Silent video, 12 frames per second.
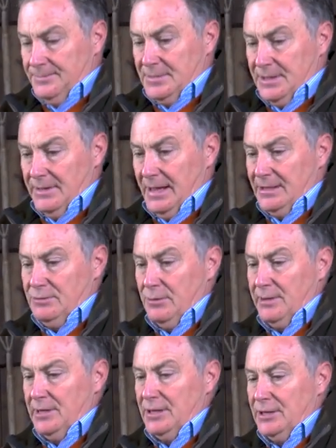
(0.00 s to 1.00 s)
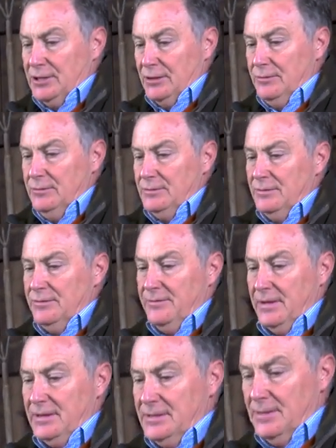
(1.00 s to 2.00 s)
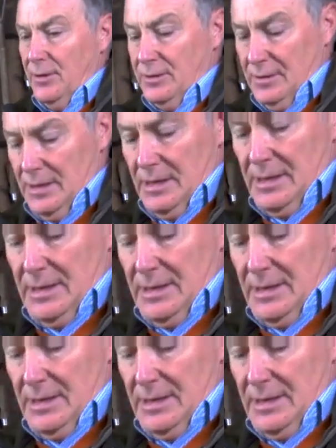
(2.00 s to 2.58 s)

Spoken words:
So that's what we're going to do, fix them on